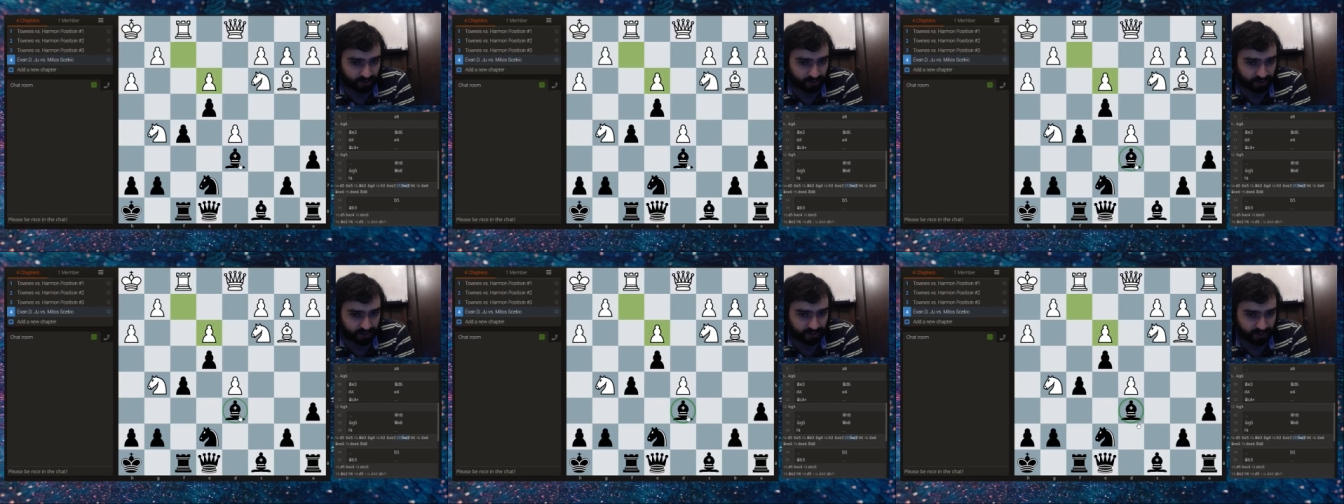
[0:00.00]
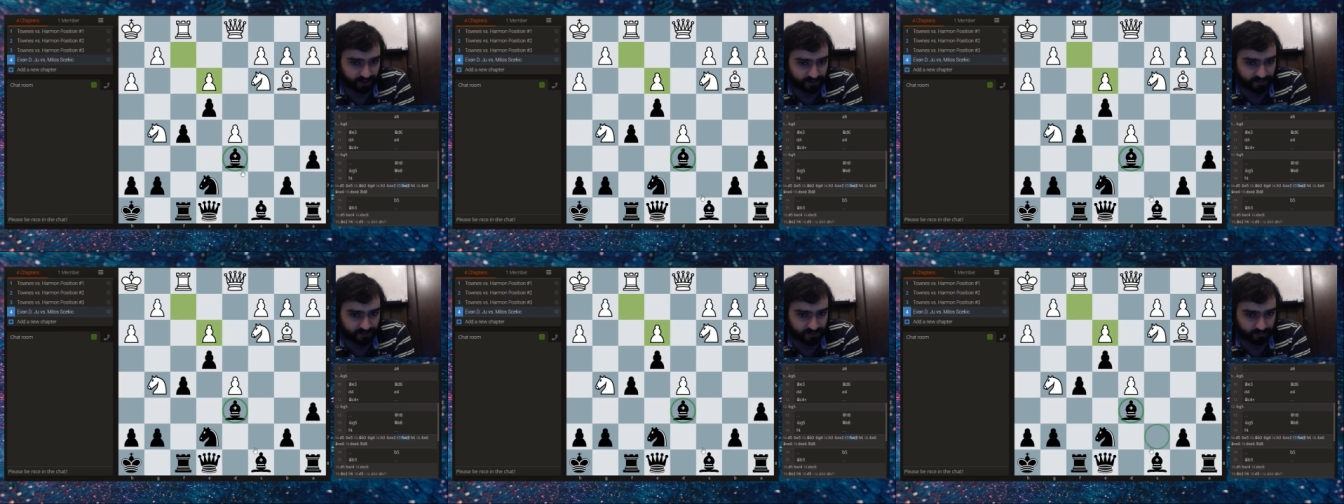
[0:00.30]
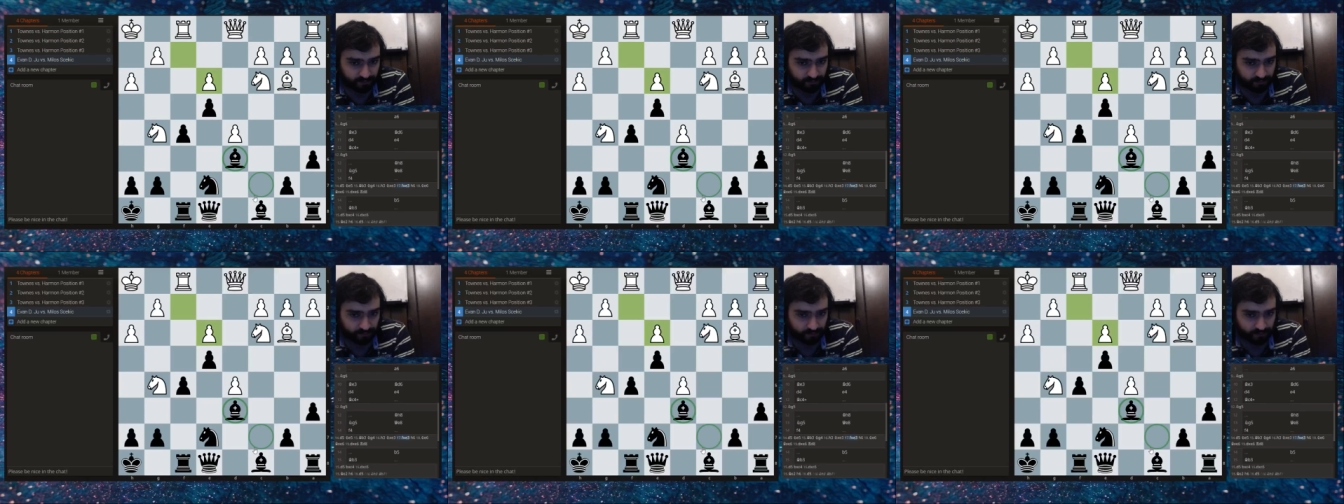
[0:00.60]
He has
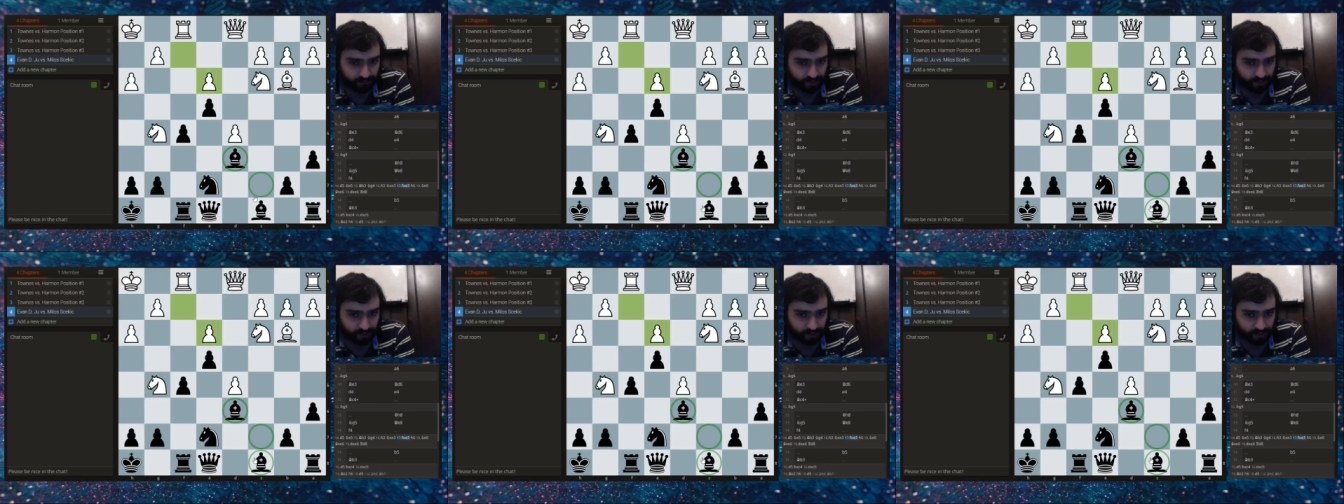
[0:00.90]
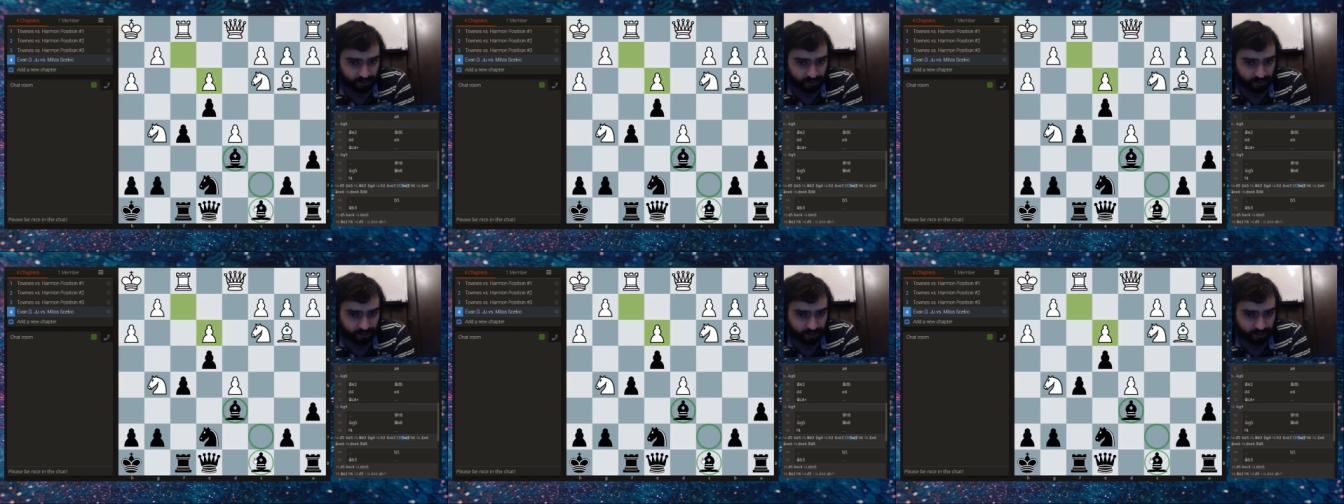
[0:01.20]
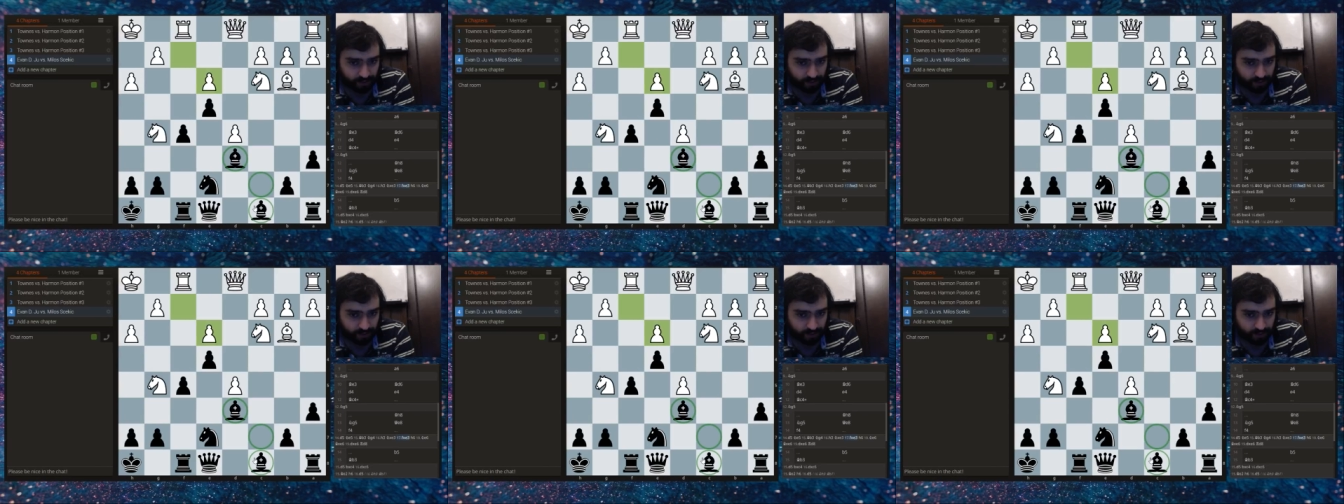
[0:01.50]
some nice
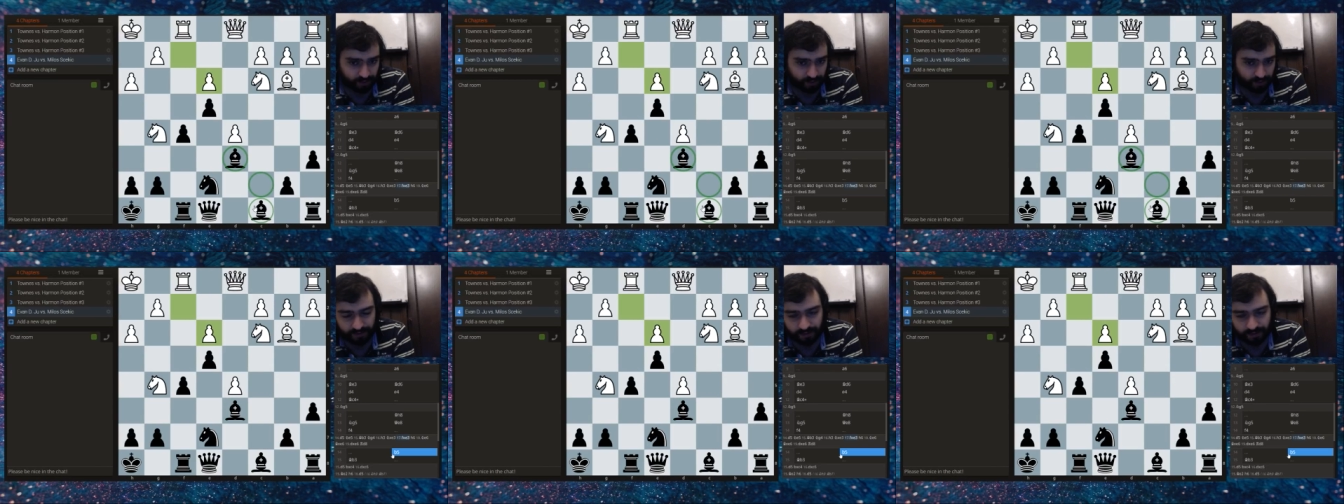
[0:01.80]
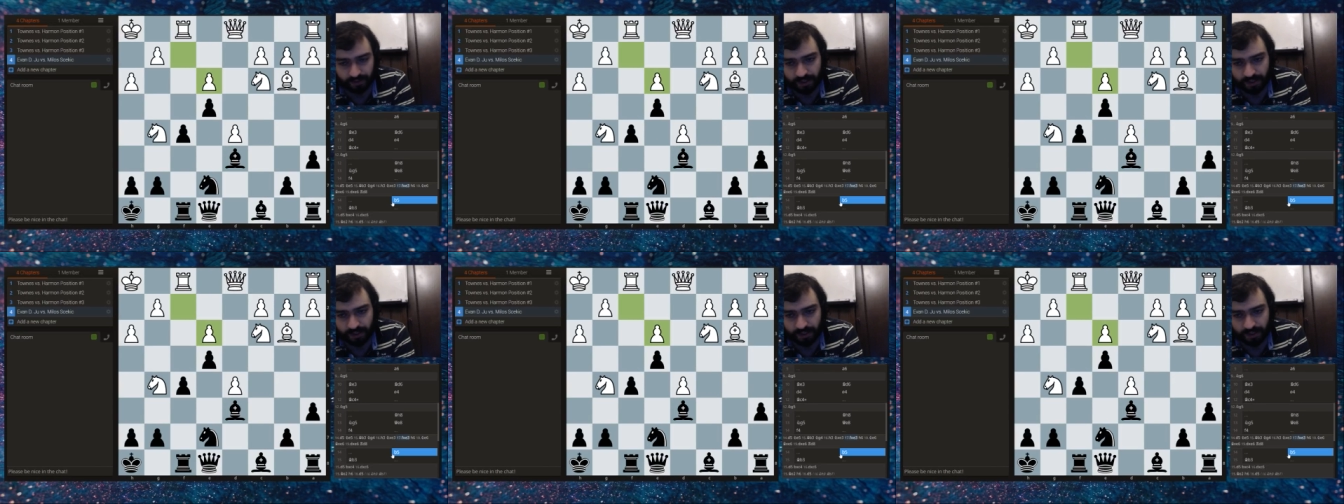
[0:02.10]
bishops.